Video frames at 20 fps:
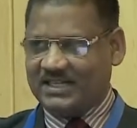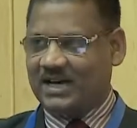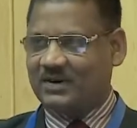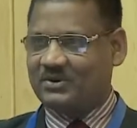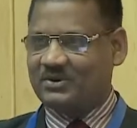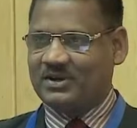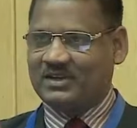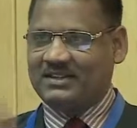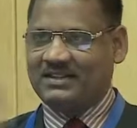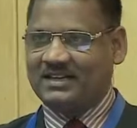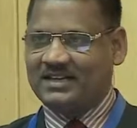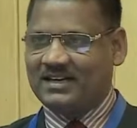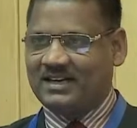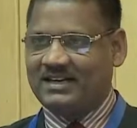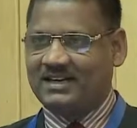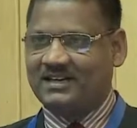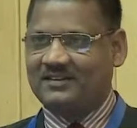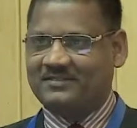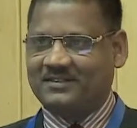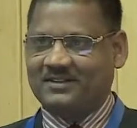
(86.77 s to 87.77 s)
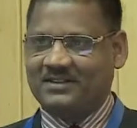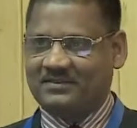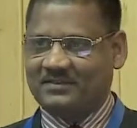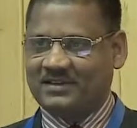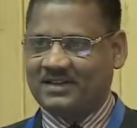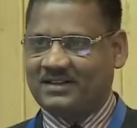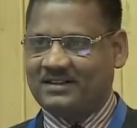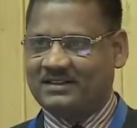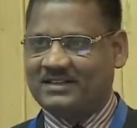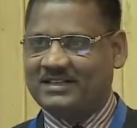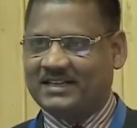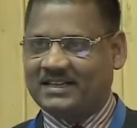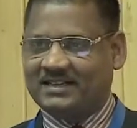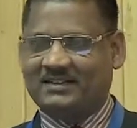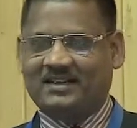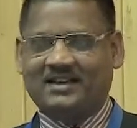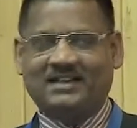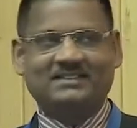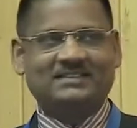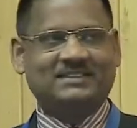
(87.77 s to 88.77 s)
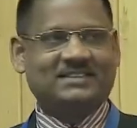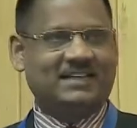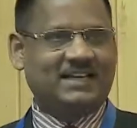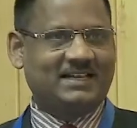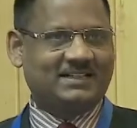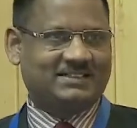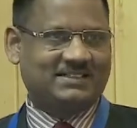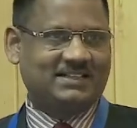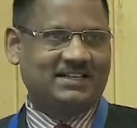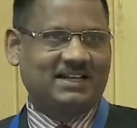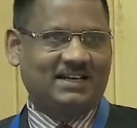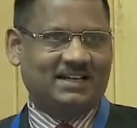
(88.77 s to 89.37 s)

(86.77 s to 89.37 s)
down on the kind of, we are on the technology edge.